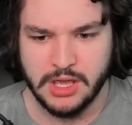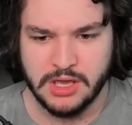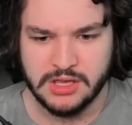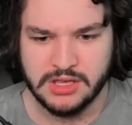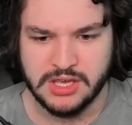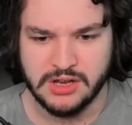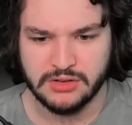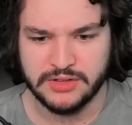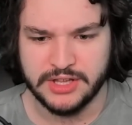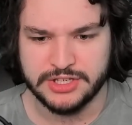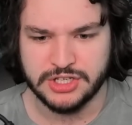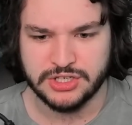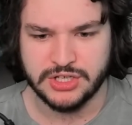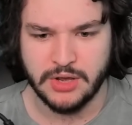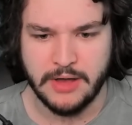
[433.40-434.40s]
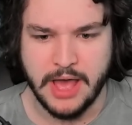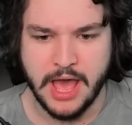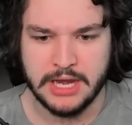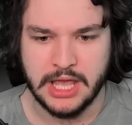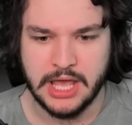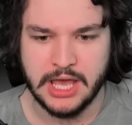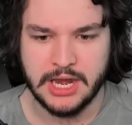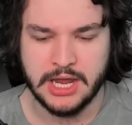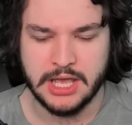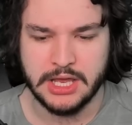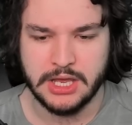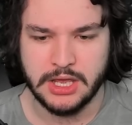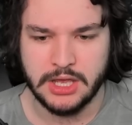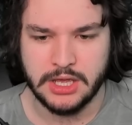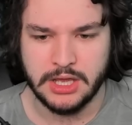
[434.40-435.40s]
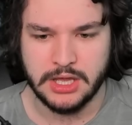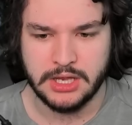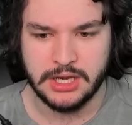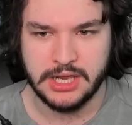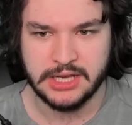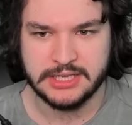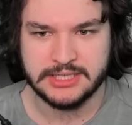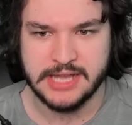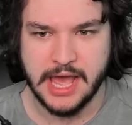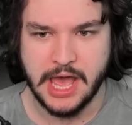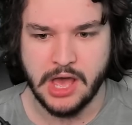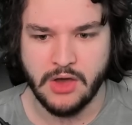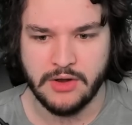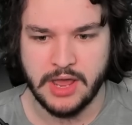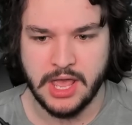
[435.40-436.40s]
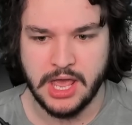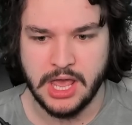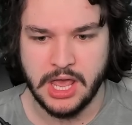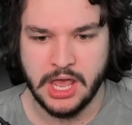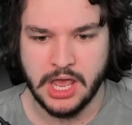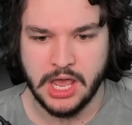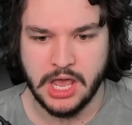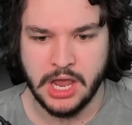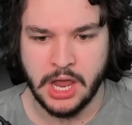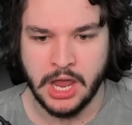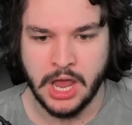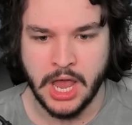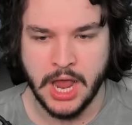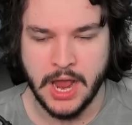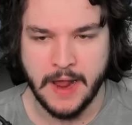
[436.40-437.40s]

Here, let's just go ahead and get down a...